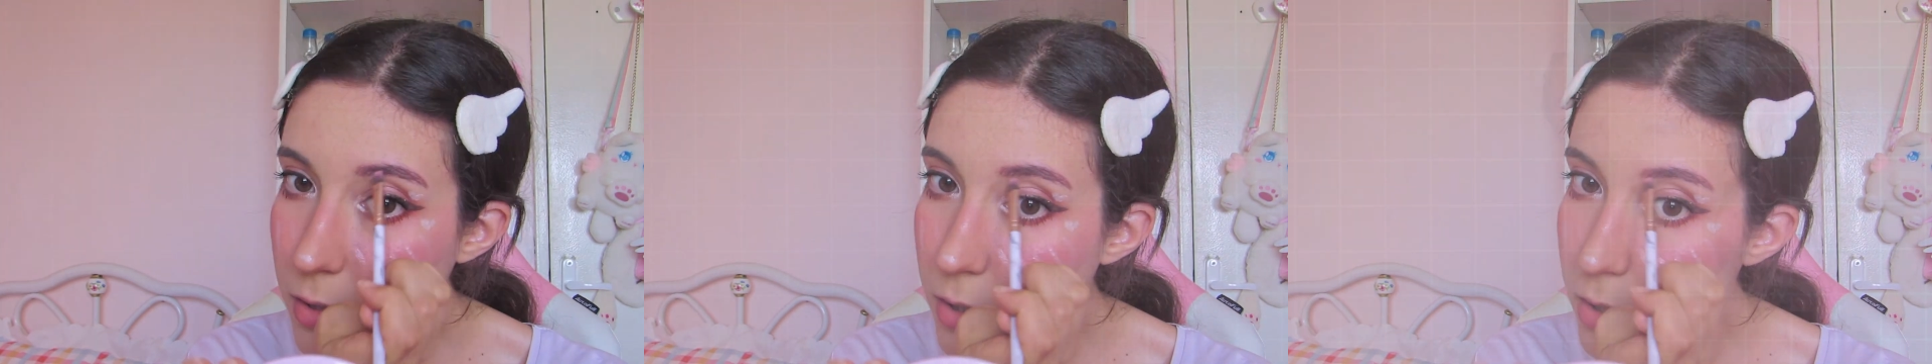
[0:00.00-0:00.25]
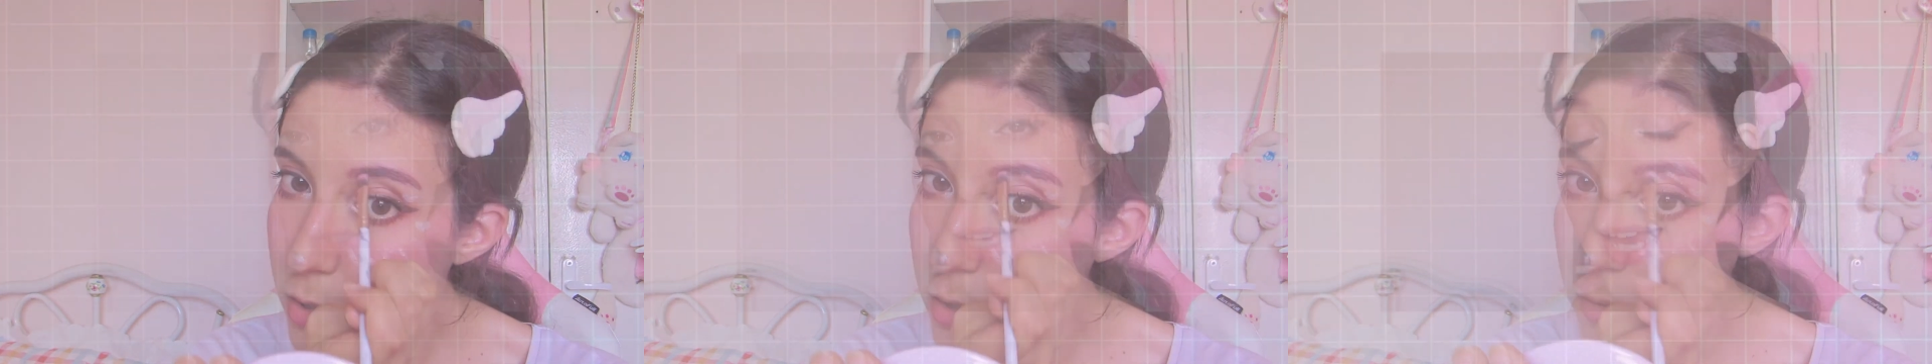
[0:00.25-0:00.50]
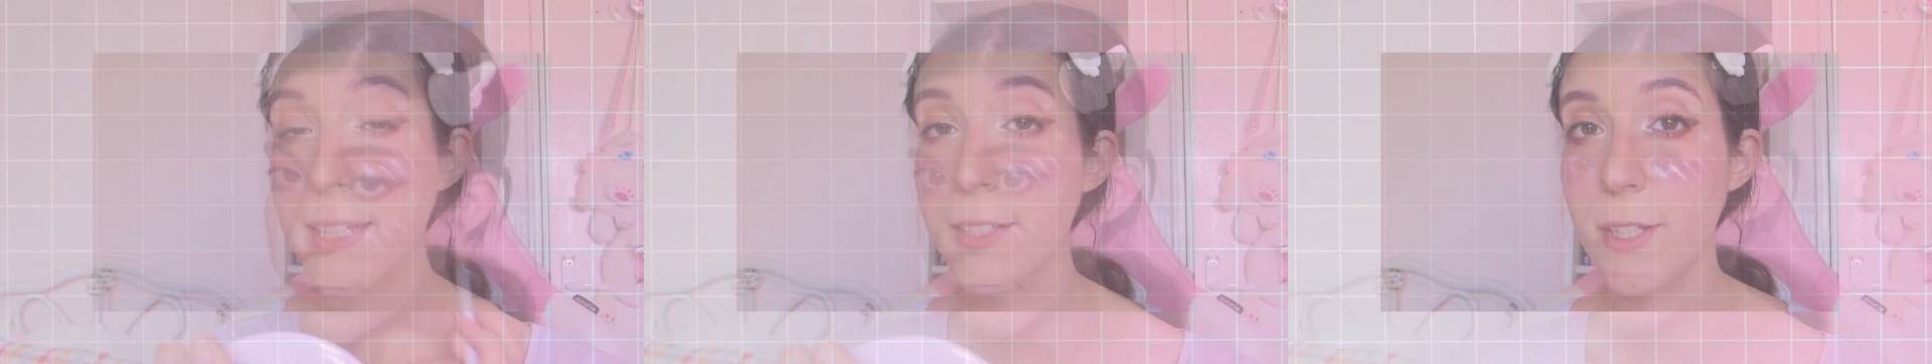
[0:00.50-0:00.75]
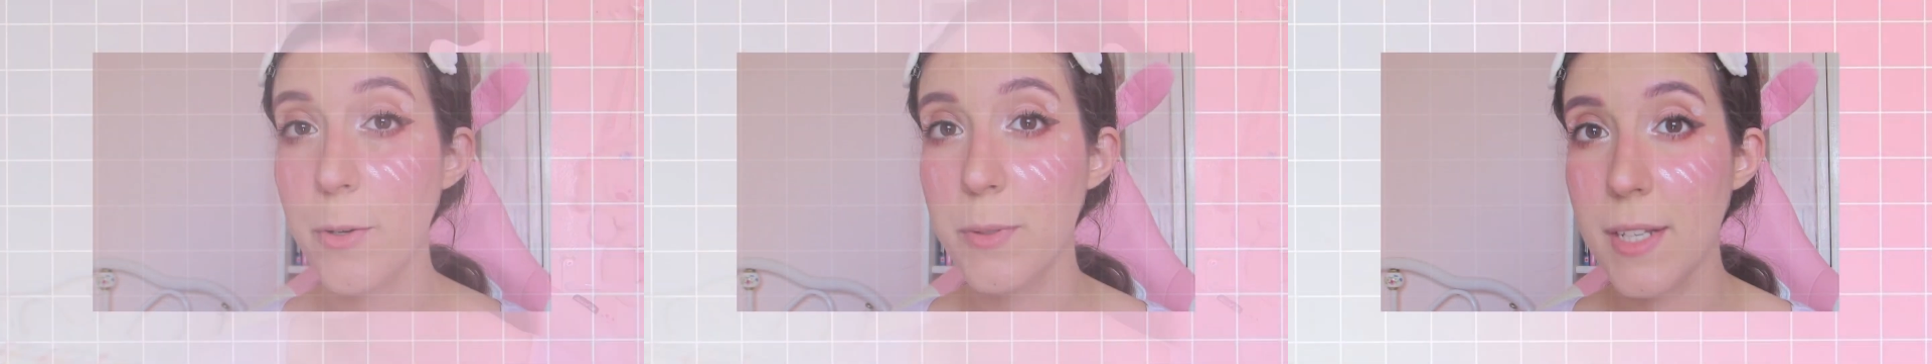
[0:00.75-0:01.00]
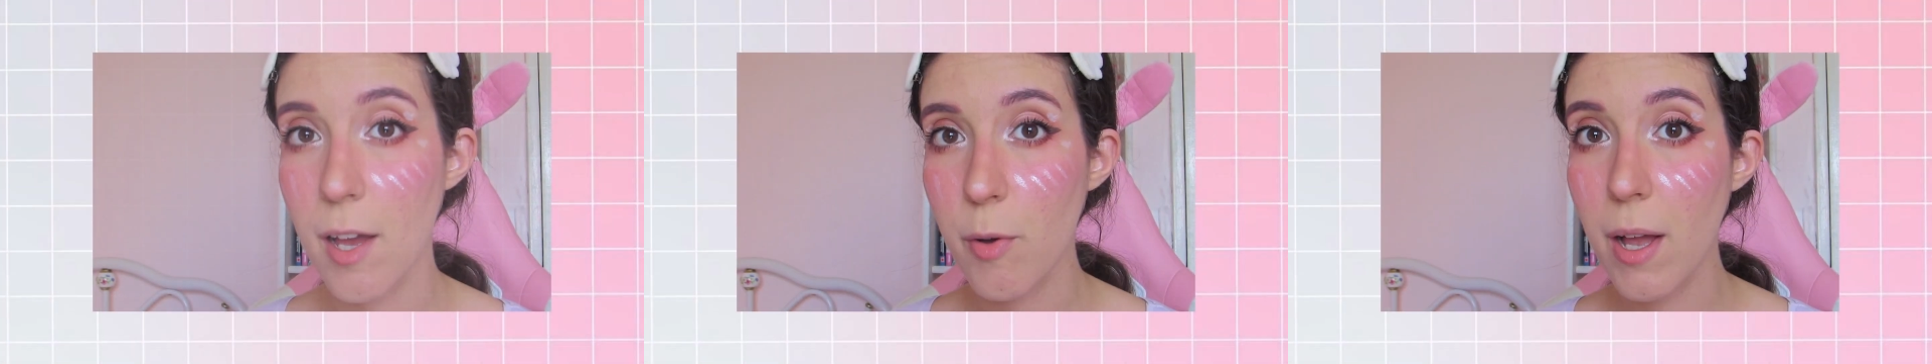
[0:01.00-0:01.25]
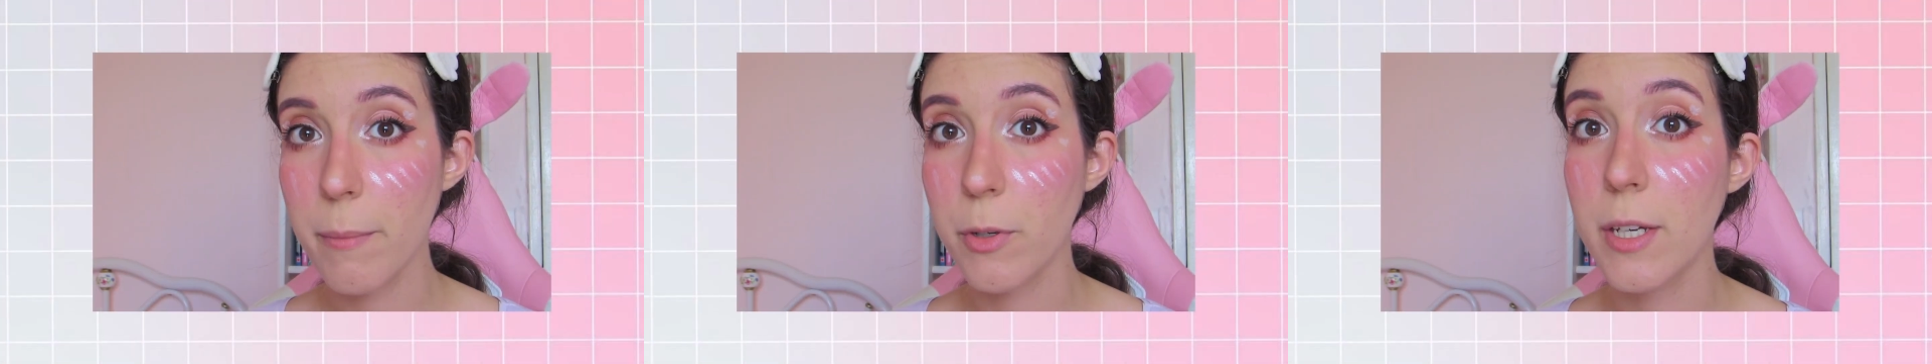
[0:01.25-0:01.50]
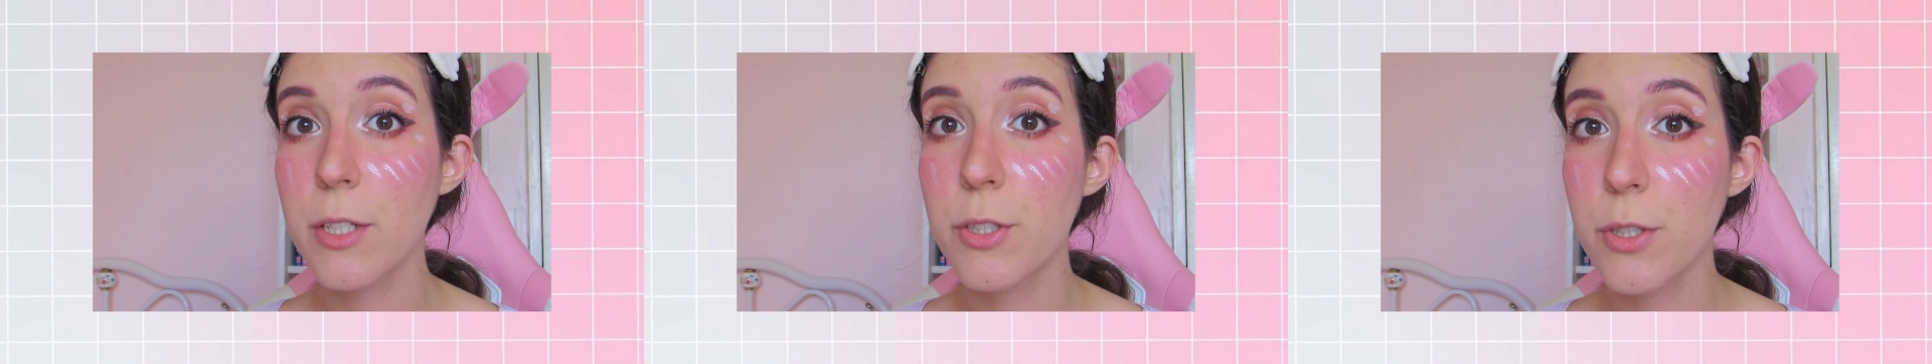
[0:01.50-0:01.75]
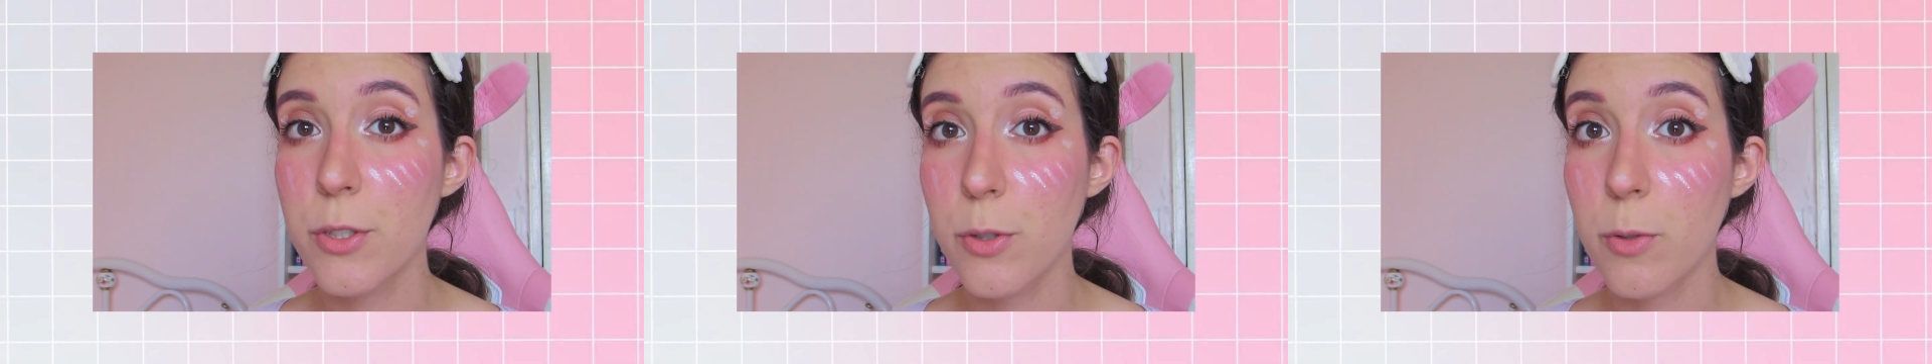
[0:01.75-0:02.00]
Okay, so now I'm going
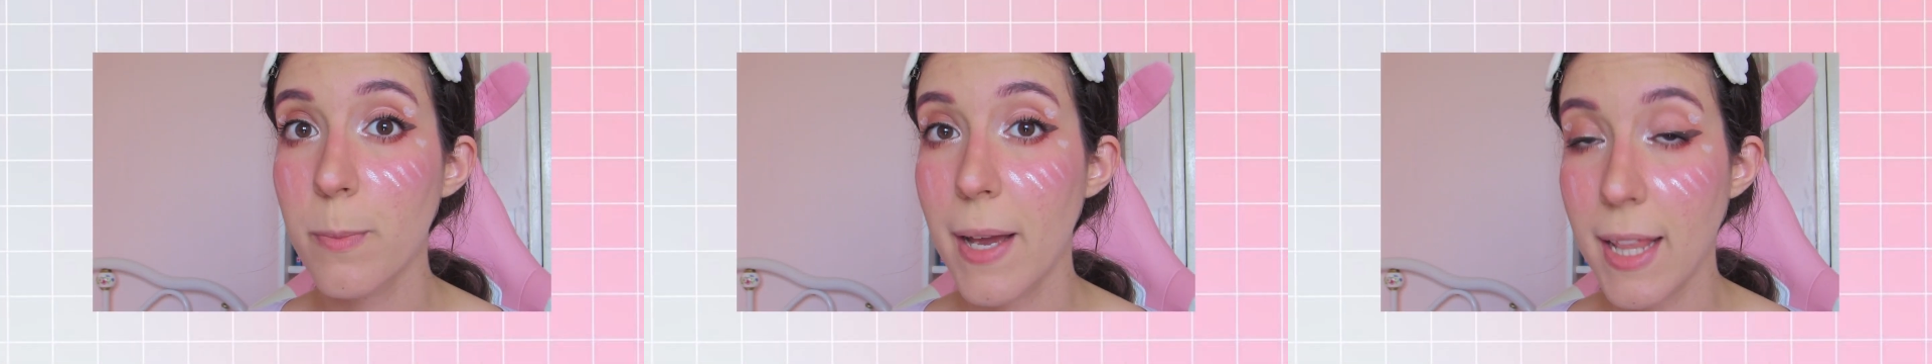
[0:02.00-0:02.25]
to do my